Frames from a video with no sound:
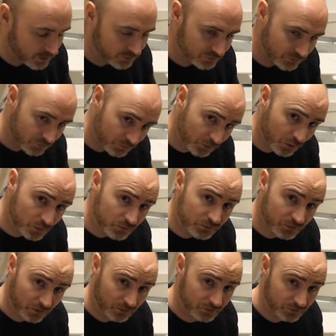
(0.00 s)
So those
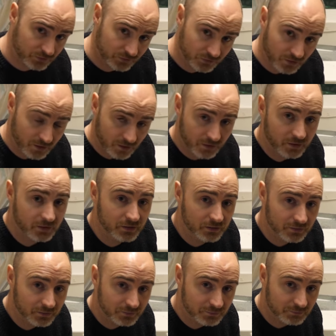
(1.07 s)
costs are
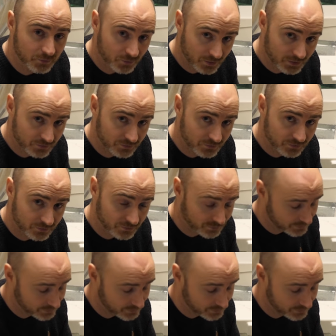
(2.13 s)
more or less the